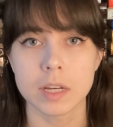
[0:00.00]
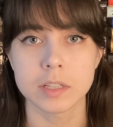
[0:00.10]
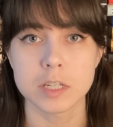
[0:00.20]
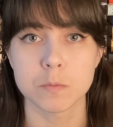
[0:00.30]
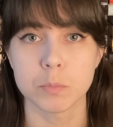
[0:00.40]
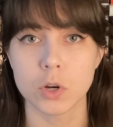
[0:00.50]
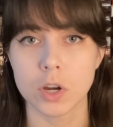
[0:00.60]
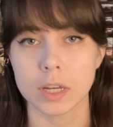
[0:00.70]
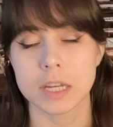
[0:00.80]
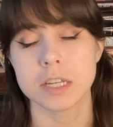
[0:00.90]
in this
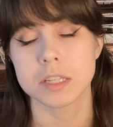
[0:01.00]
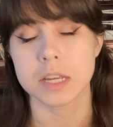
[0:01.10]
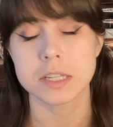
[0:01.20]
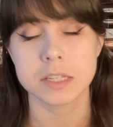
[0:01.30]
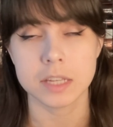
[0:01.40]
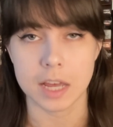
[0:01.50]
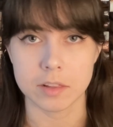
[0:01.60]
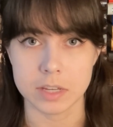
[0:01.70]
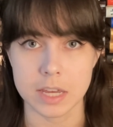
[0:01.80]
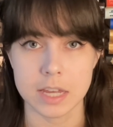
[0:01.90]
book is Skelly.